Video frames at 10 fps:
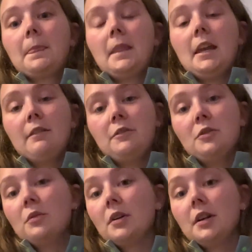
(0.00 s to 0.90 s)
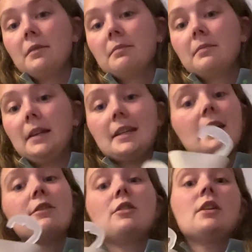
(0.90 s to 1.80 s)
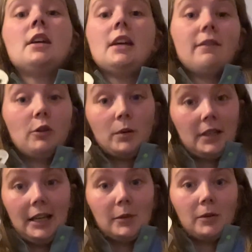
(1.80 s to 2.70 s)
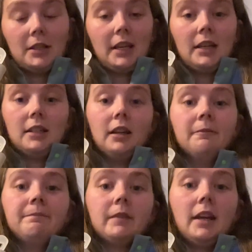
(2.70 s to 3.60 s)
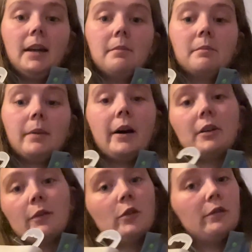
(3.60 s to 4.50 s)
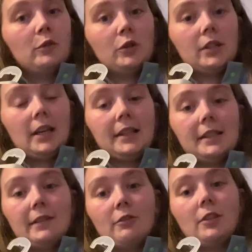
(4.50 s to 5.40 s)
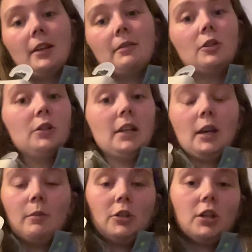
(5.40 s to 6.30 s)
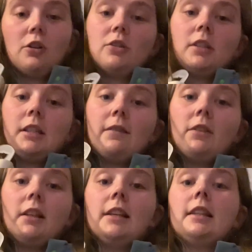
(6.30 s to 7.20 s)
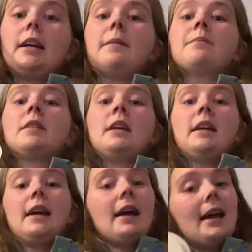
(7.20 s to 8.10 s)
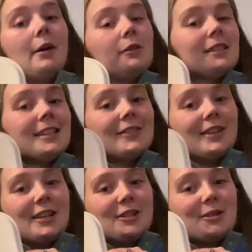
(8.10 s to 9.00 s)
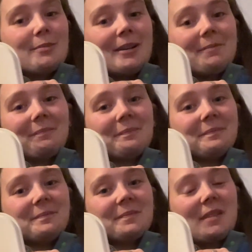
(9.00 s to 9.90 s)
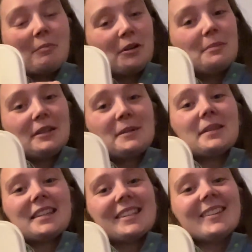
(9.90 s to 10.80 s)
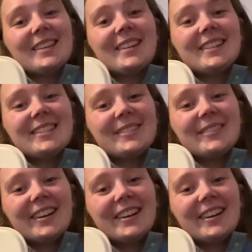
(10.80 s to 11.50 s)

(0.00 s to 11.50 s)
if you're like, if you were desperate to get it done. But I'll give you the full stats and everything, including how much it costs and everything like that, once it's finished. But I'm pretty pleased with it, it's looking good so far.